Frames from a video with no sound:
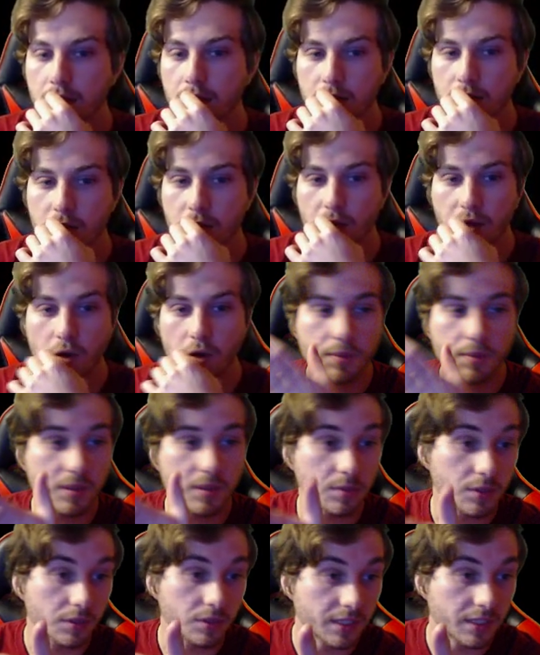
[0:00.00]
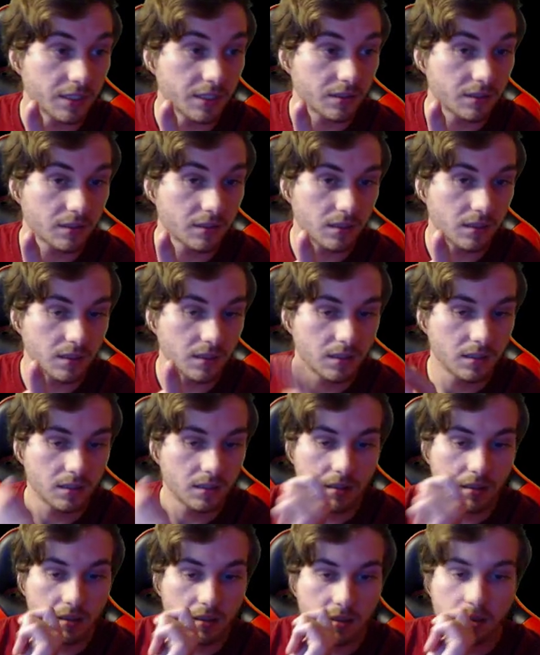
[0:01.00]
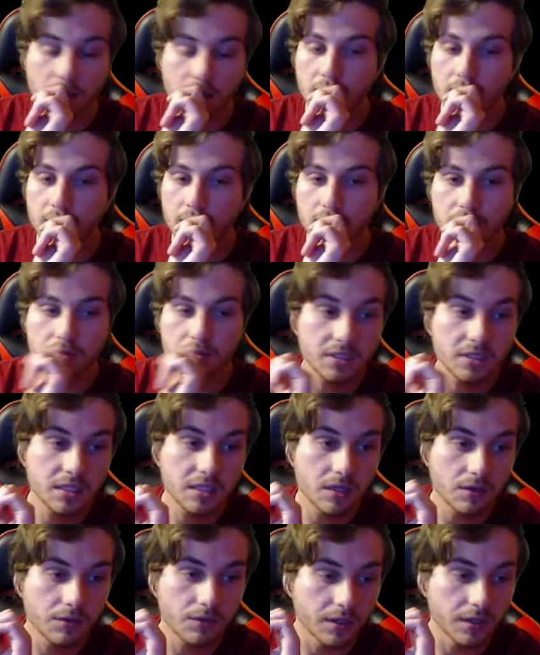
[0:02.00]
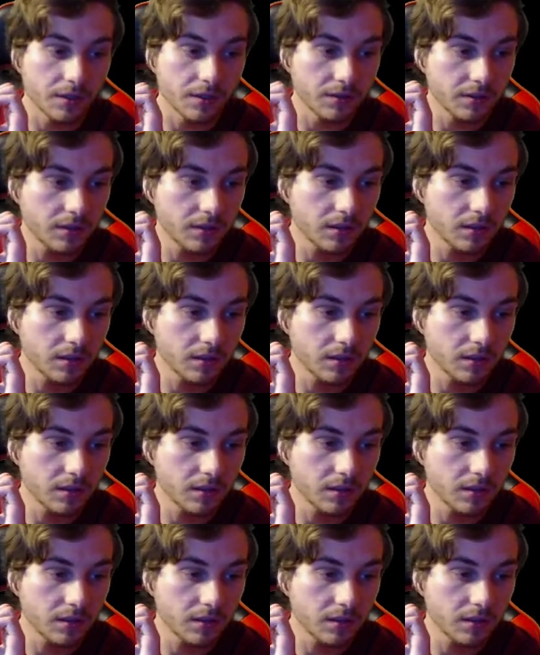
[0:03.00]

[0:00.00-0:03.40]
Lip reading: So I hope people are here. I don't really know, though.